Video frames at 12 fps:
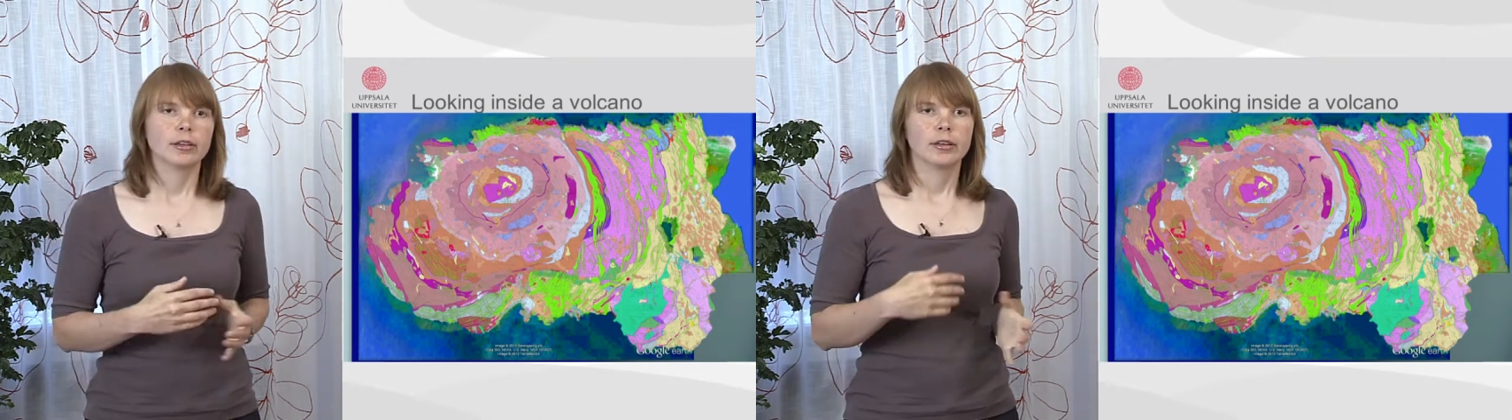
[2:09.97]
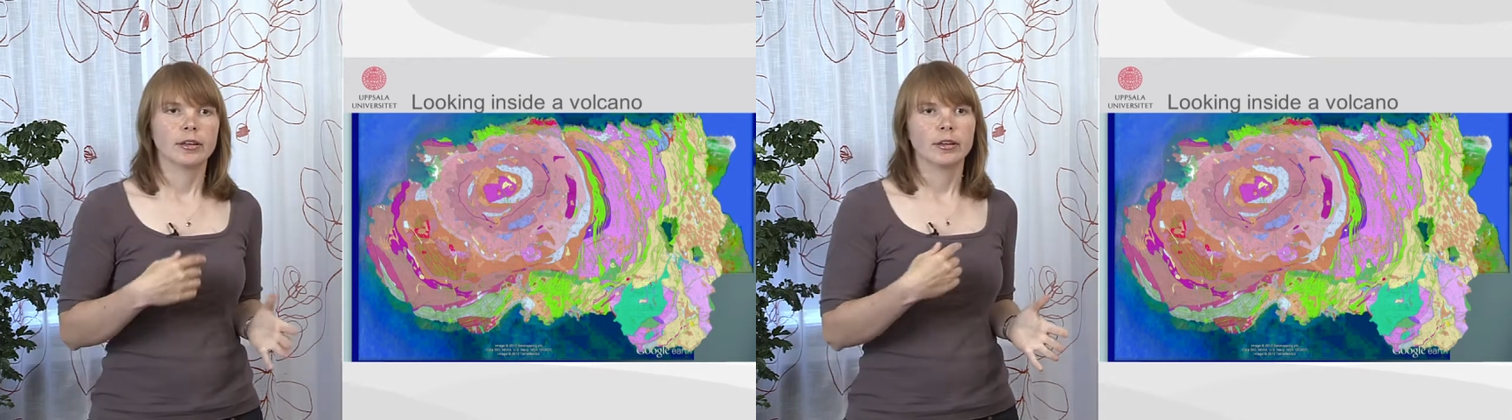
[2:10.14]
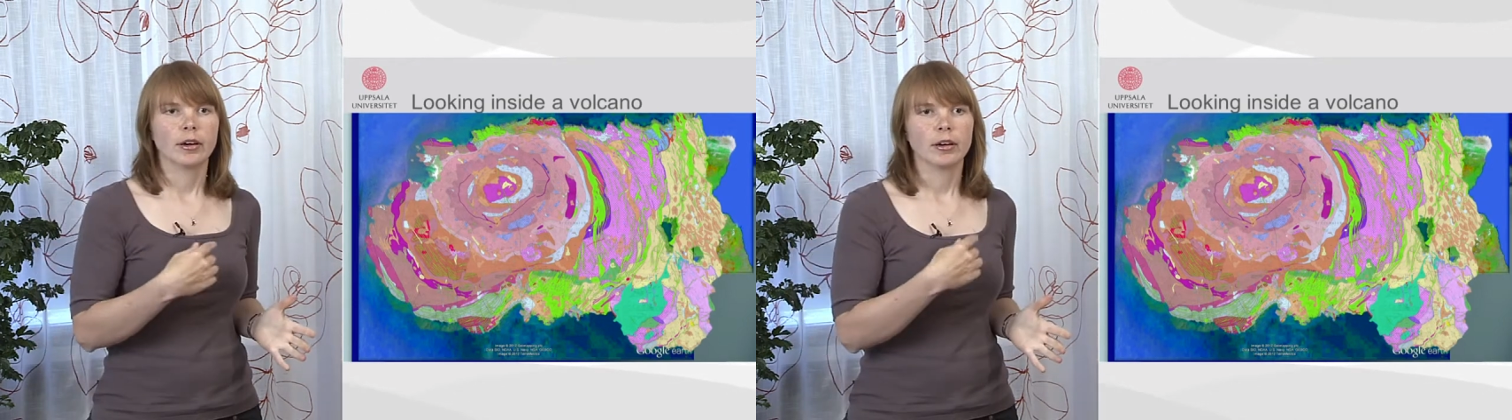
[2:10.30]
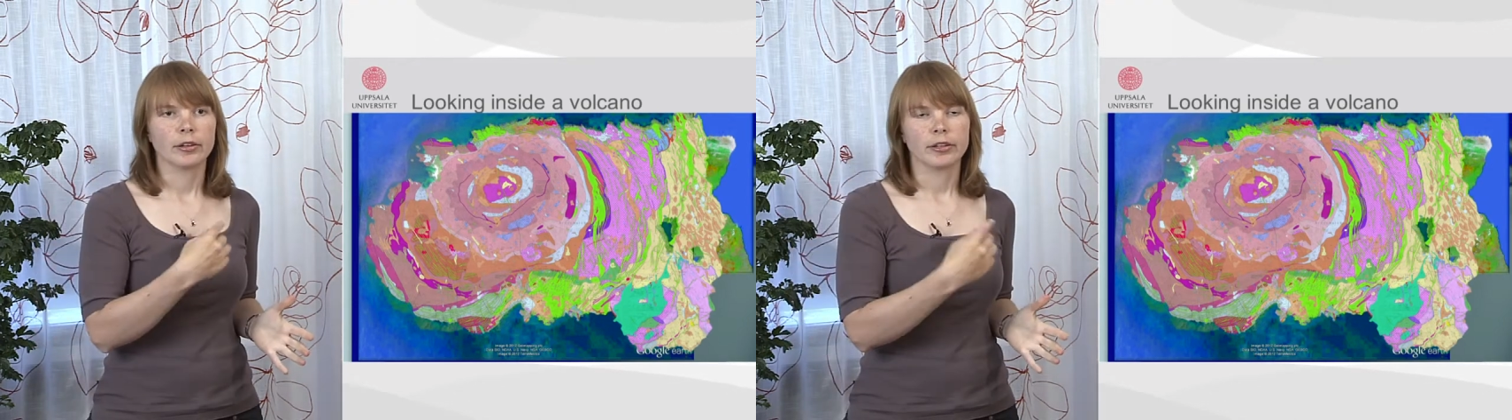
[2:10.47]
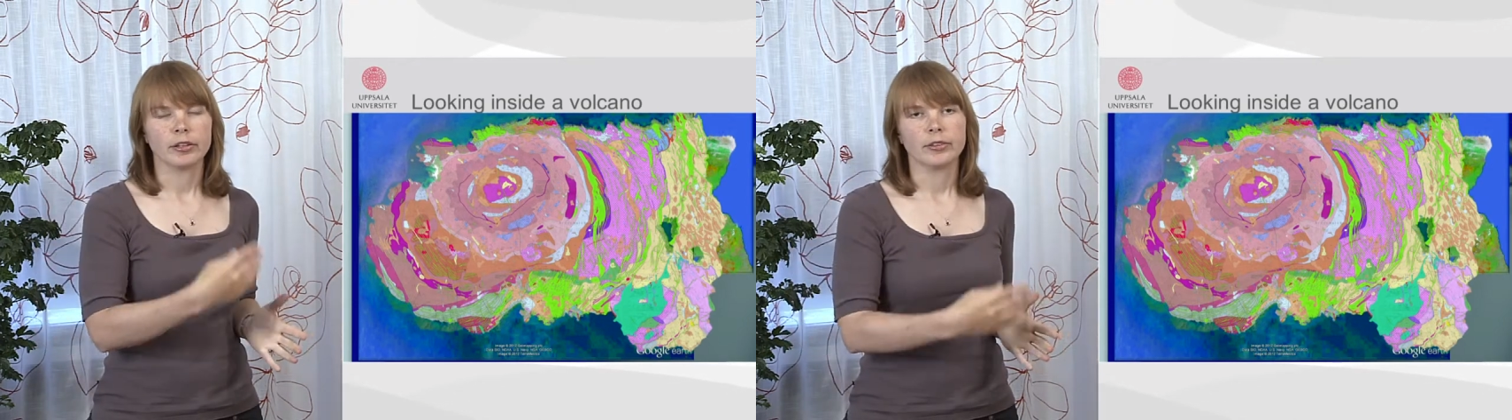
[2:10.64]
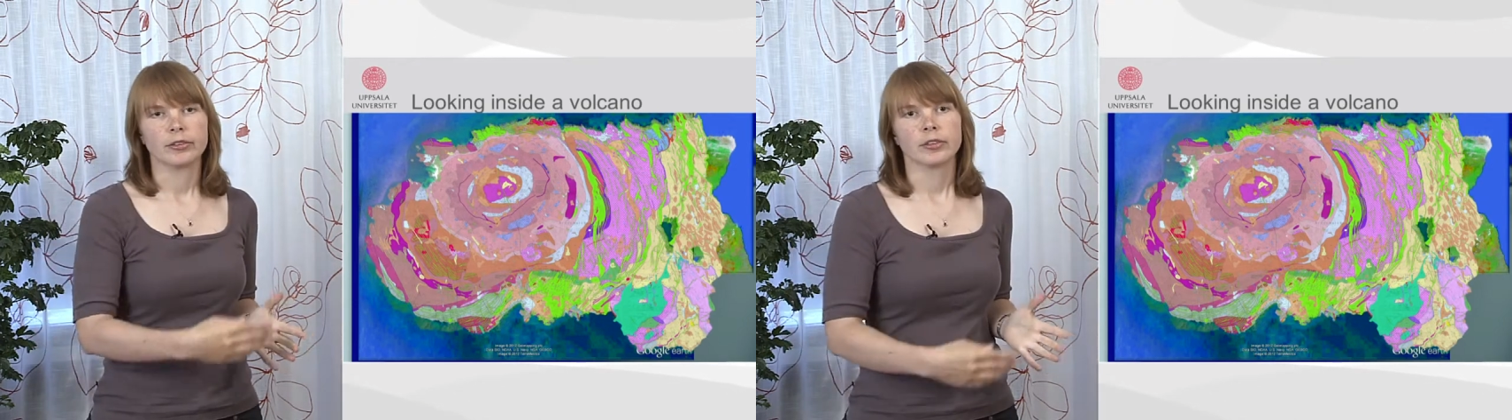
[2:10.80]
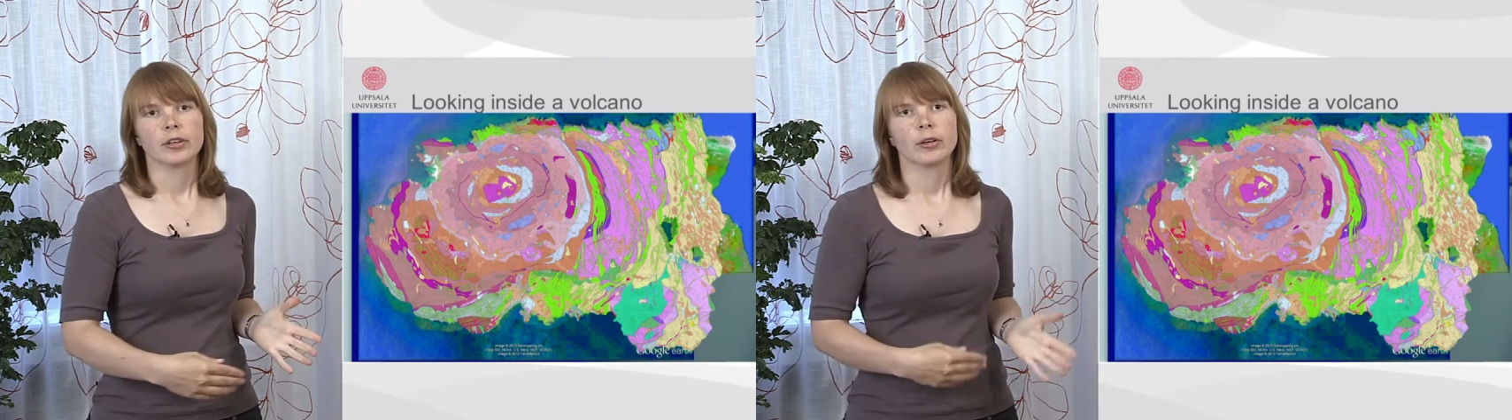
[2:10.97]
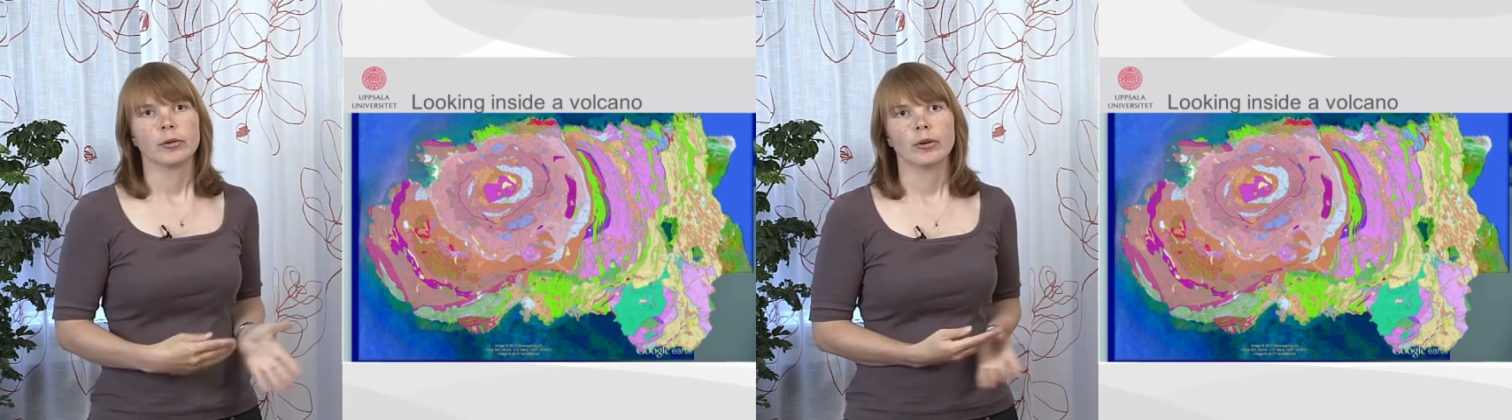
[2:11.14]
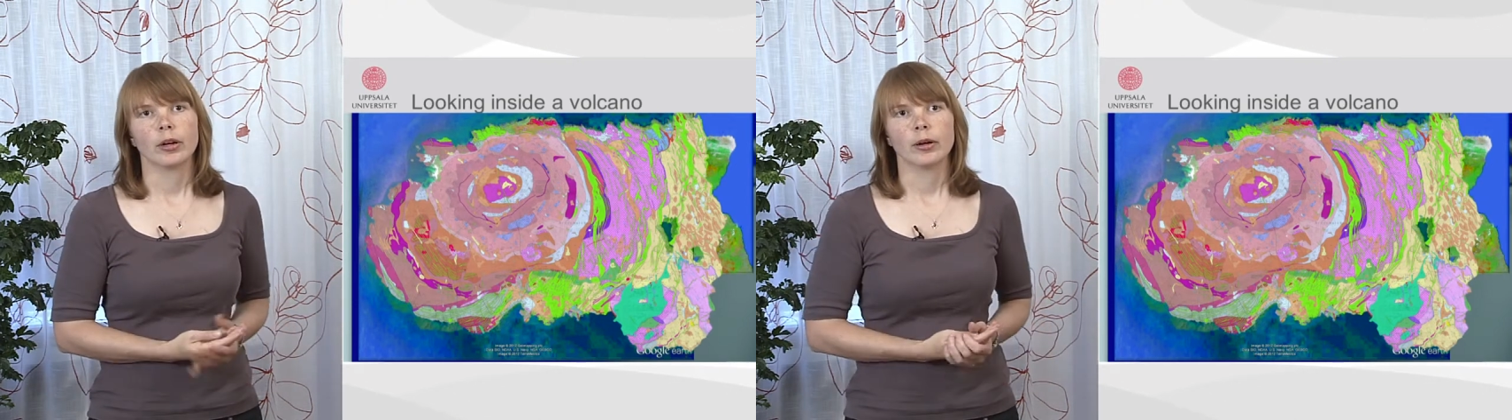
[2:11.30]
uh, are these
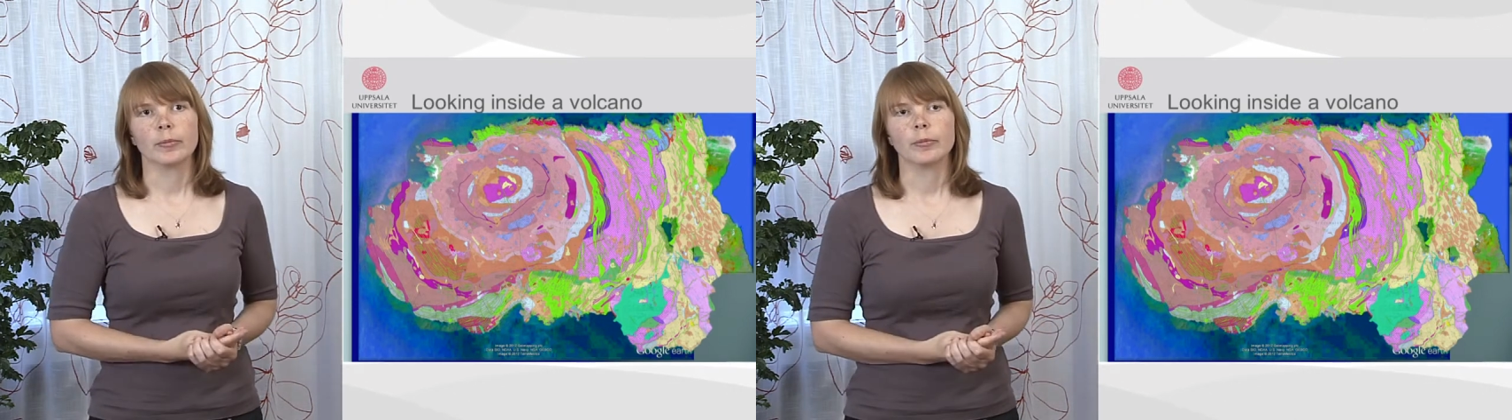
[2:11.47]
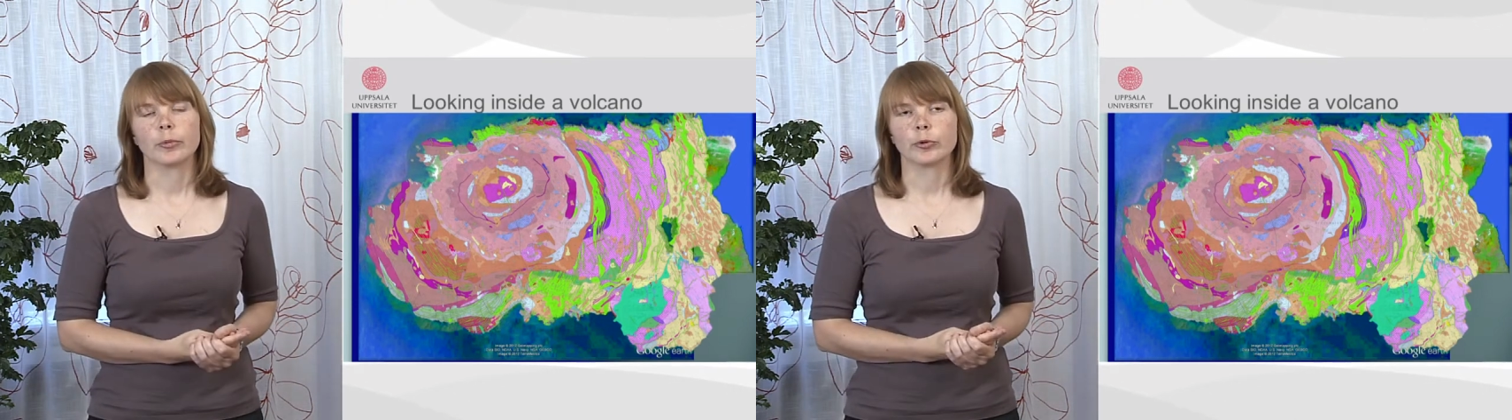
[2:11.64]
um,